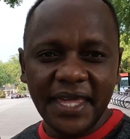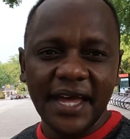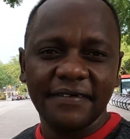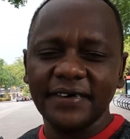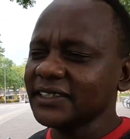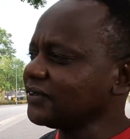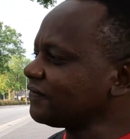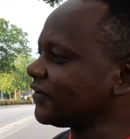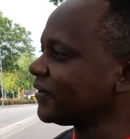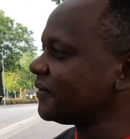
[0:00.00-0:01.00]
Yeah, first
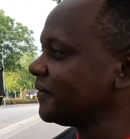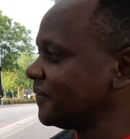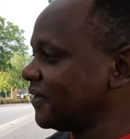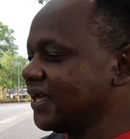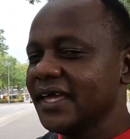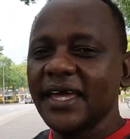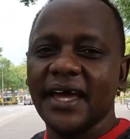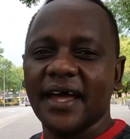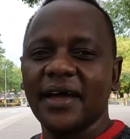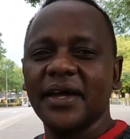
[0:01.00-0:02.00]
of all,
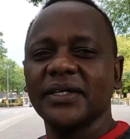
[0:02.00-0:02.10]
yeah,